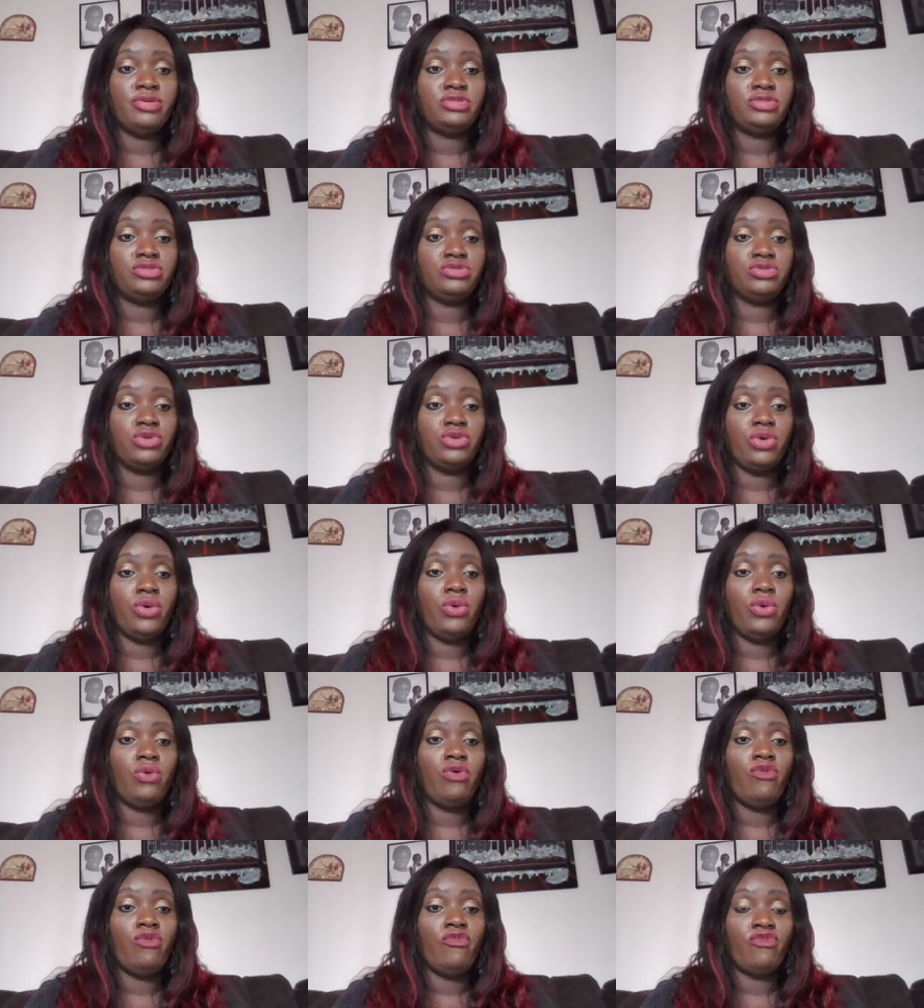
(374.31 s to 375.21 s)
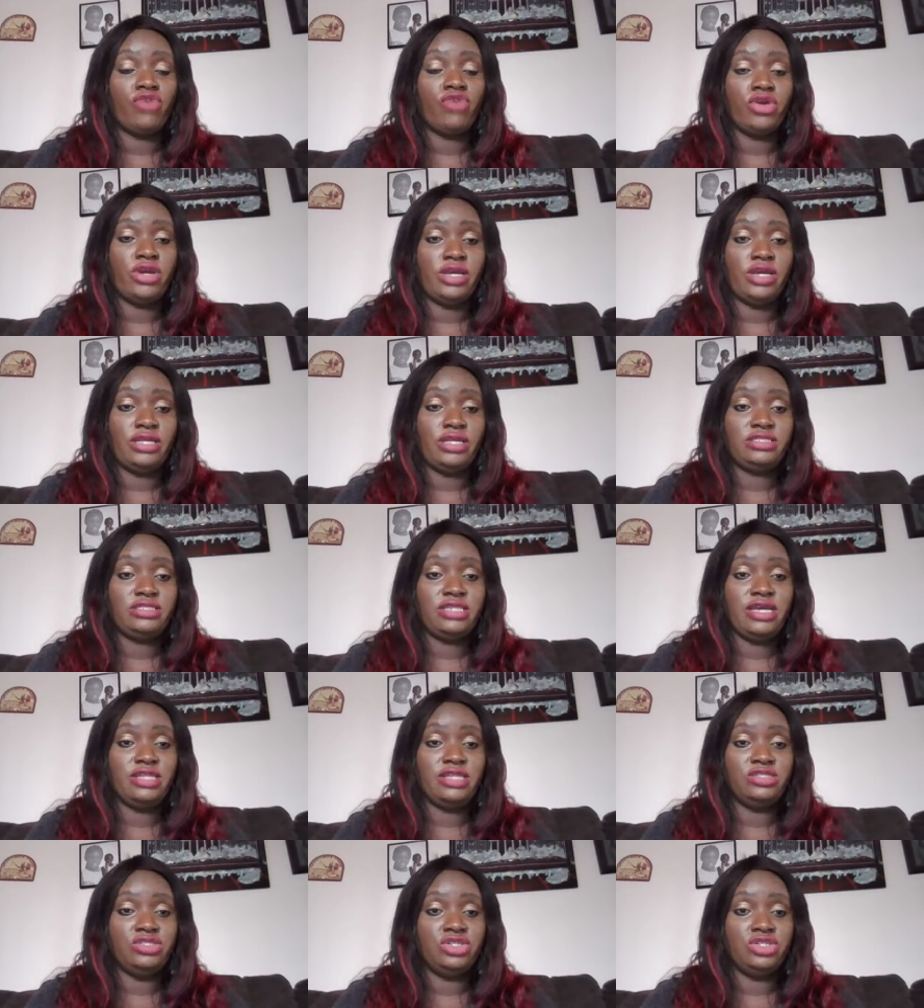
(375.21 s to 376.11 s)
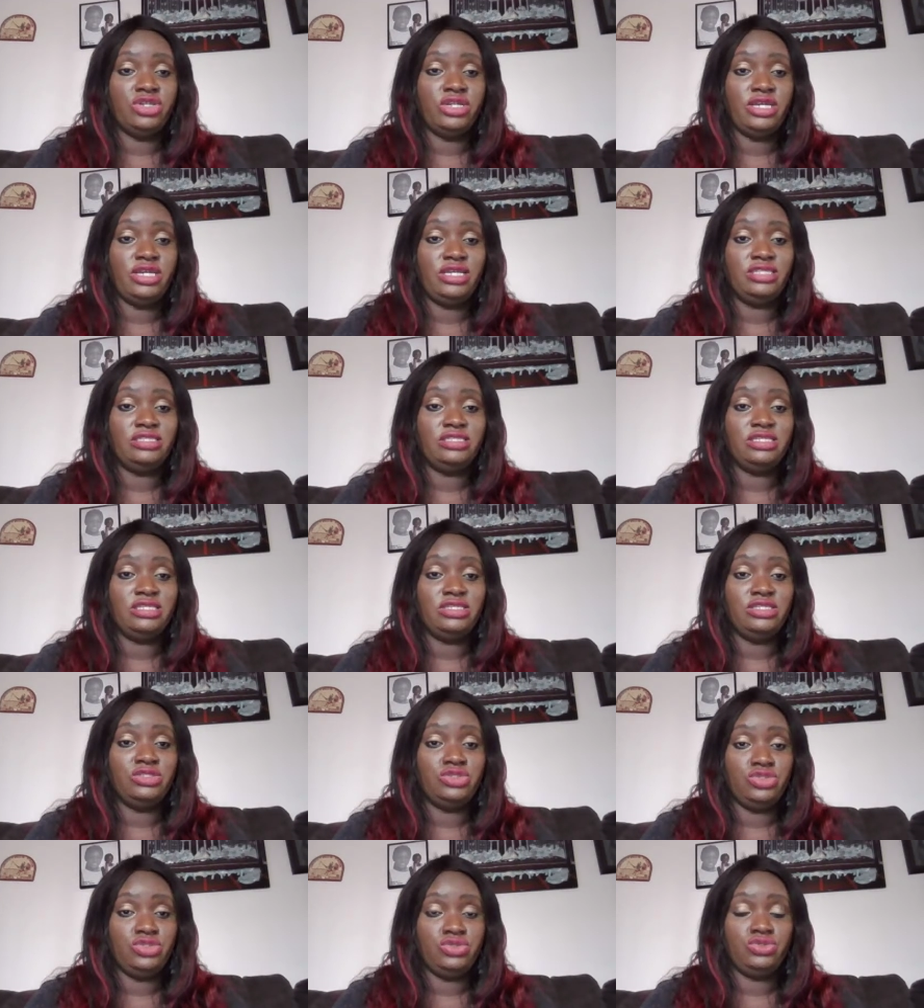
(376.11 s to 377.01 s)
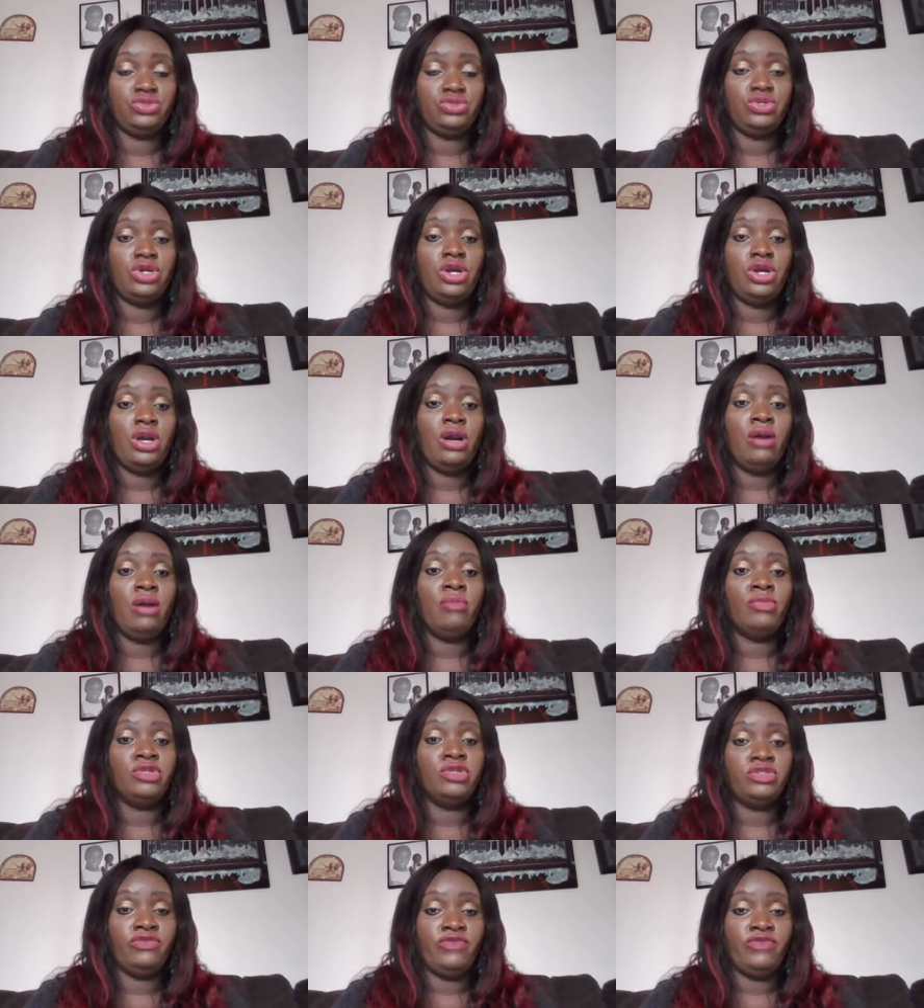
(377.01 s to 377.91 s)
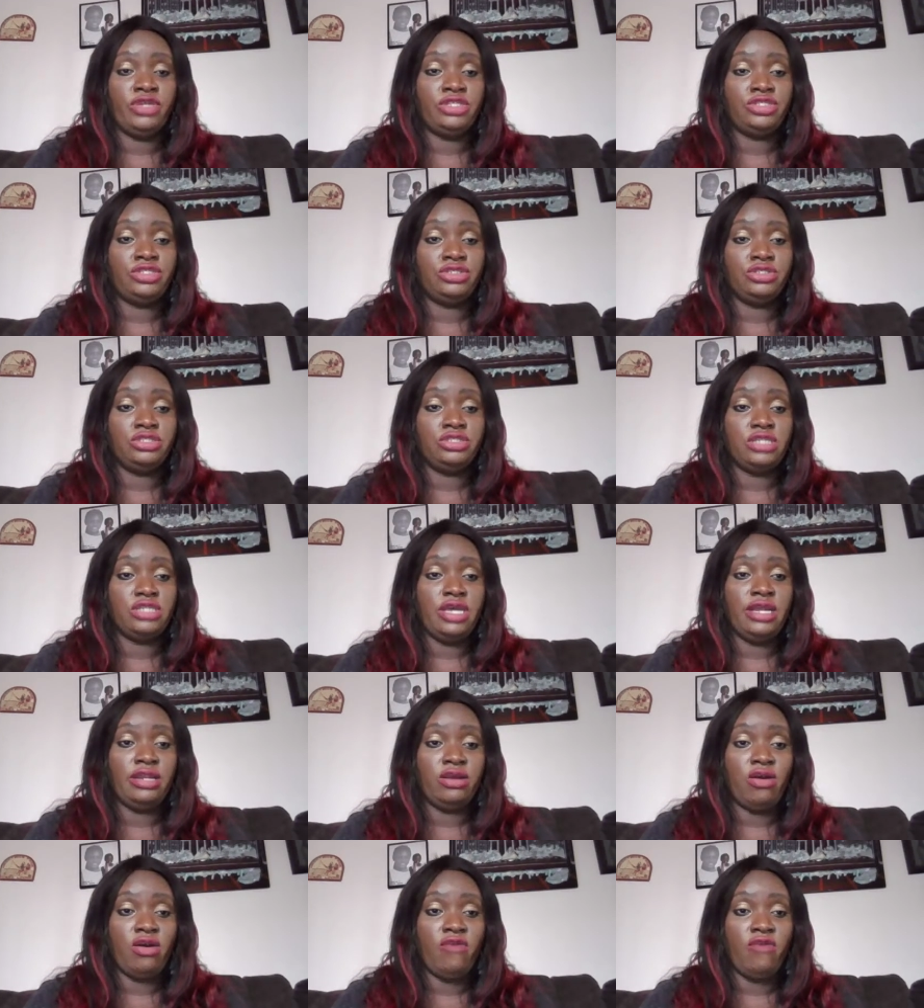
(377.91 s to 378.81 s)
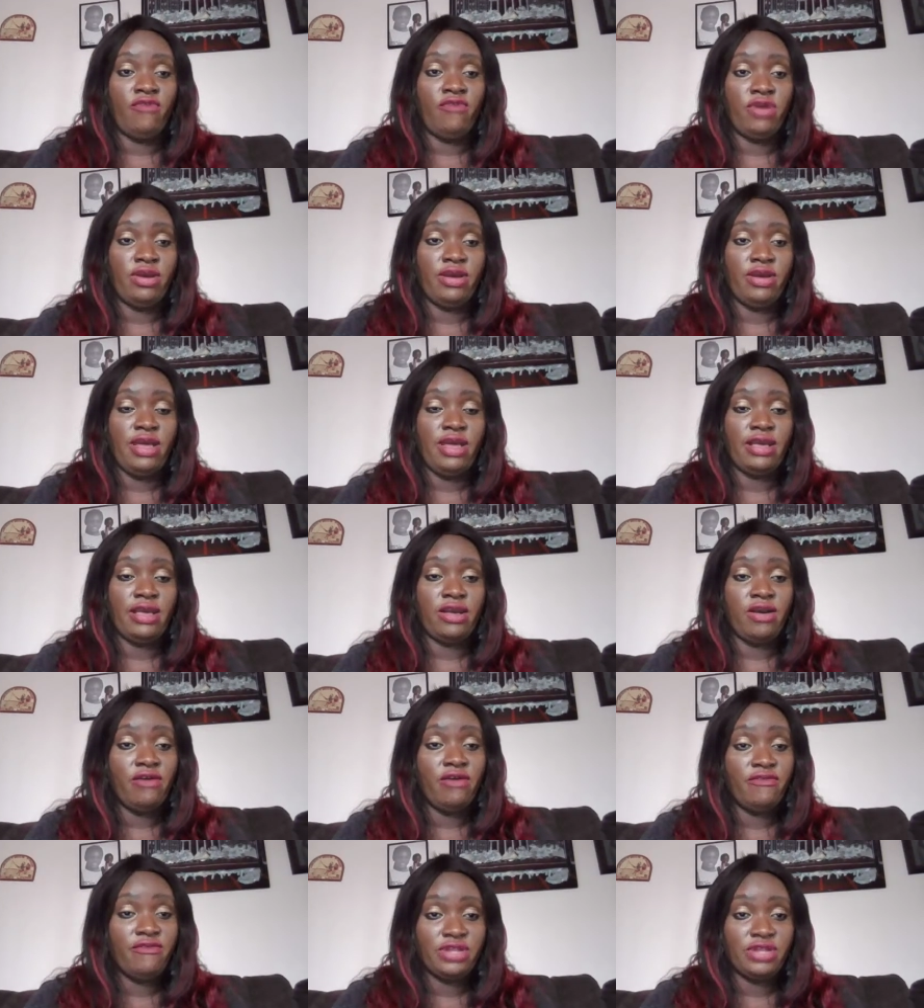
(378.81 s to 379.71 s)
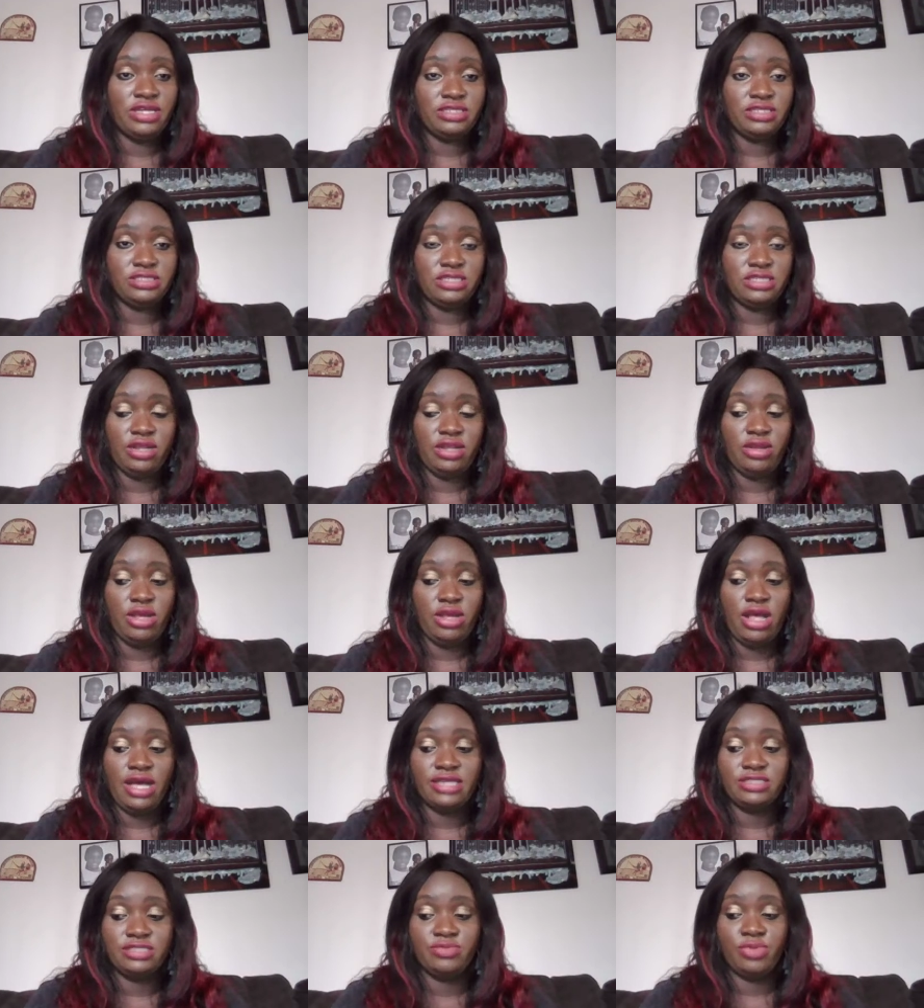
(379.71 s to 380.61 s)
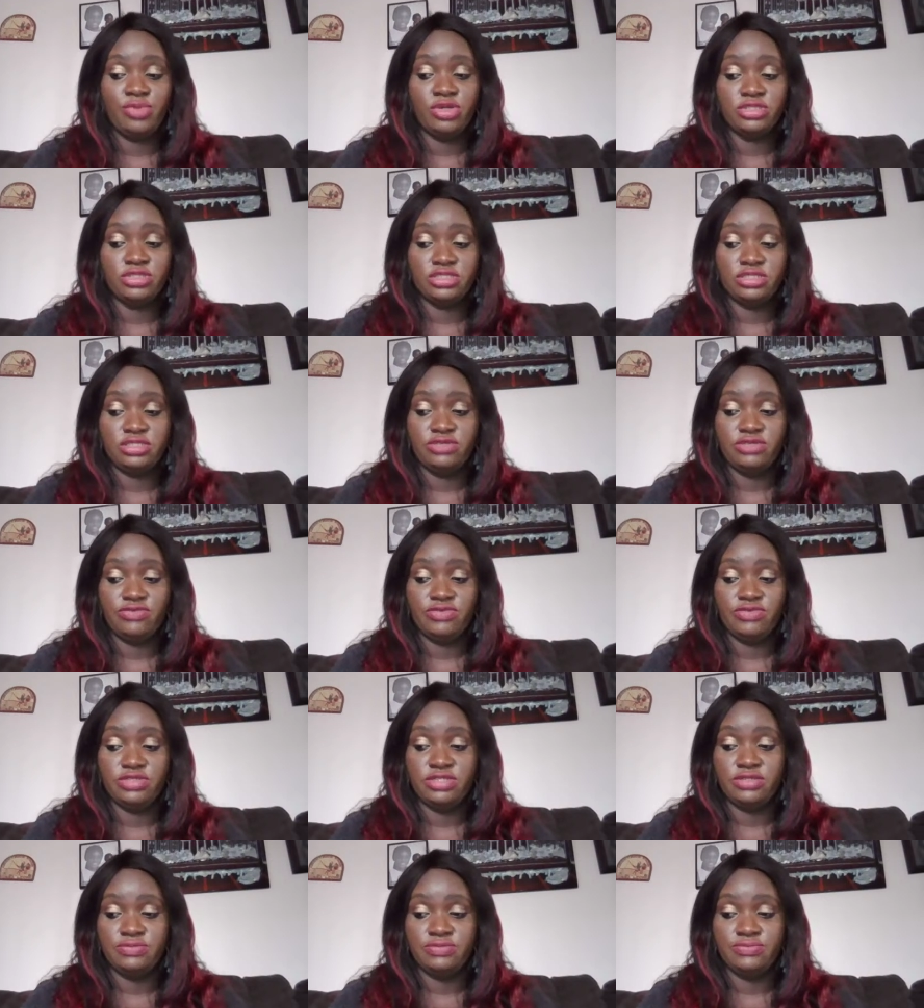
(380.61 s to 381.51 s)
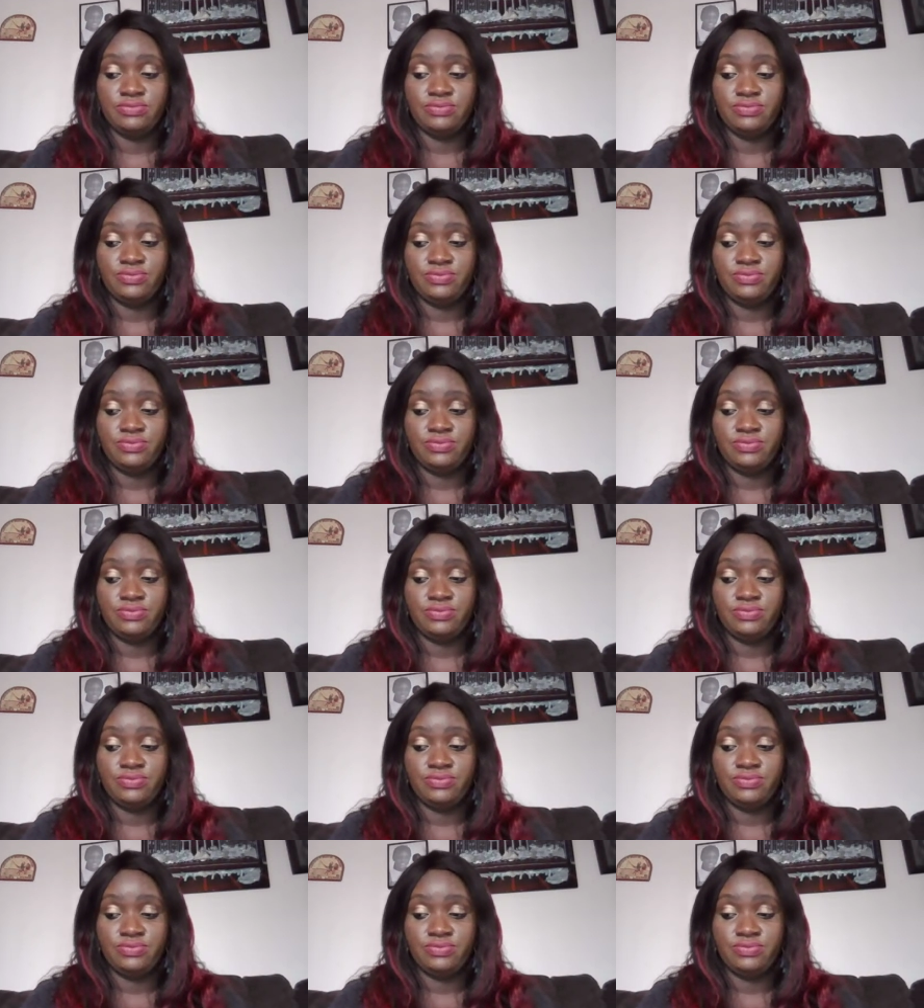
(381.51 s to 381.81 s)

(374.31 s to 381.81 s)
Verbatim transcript: but to go over it and turn it into motivations and comfort and confidence in it as positivity.